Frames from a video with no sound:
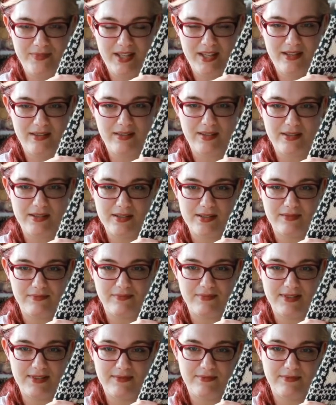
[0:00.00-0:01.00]
the
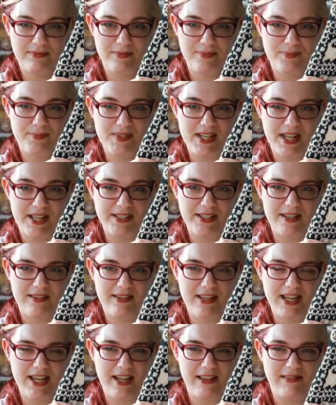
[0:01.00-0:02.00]
Zelda
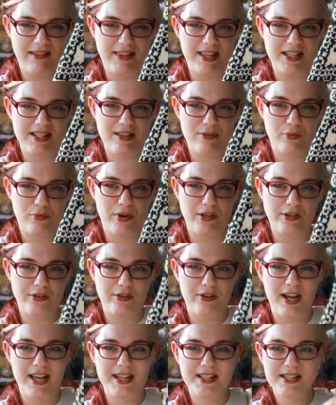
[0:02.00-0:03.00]
thing. I think that's the Royal
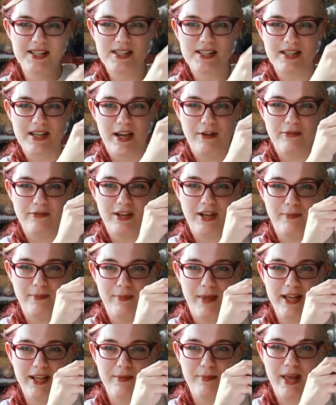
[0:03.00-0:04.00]
Crest. We've got a
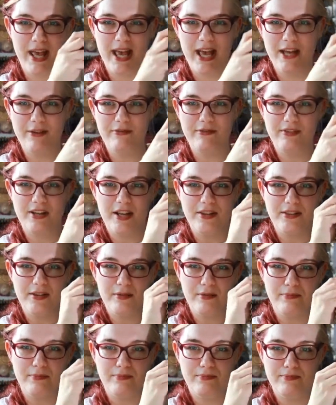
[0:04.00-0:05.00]
Mega Man. We've got
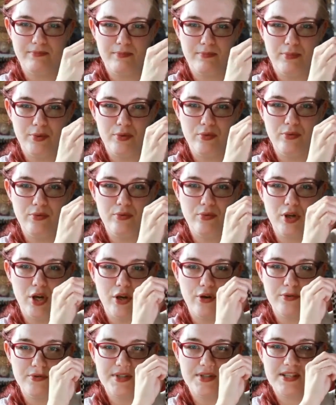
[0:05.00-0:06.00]
the Boo
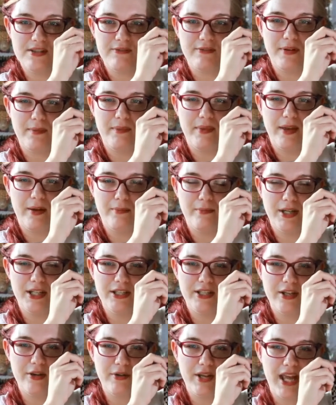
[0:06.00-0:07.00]
Ghost from the
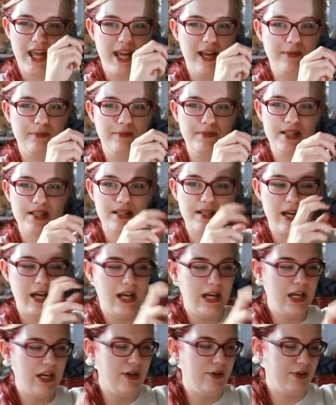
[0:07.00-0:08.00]
Mario games.
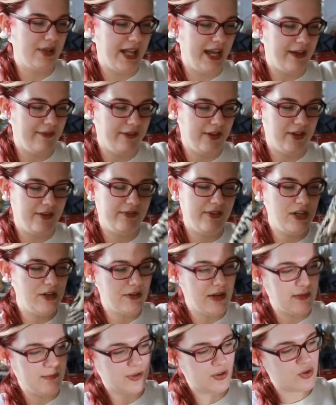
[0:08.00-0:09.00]
We'll have a video
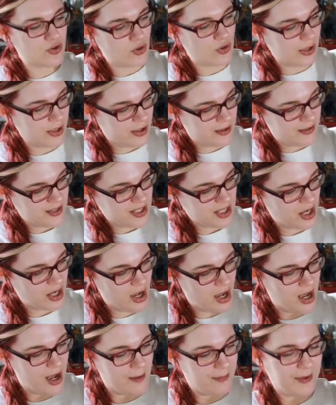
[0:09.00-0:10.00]
game controller on the
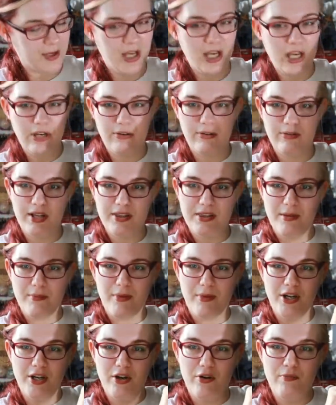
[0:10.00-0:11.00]
top. We've got the
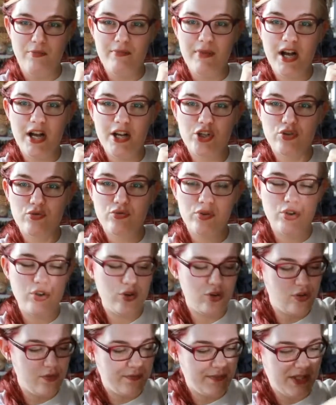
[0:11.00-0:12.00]
Mario
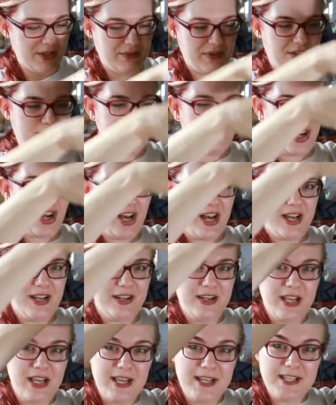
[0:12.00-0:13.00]
mushrooms. We've got
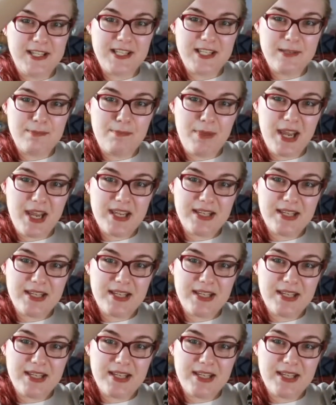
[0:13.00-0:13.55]
Space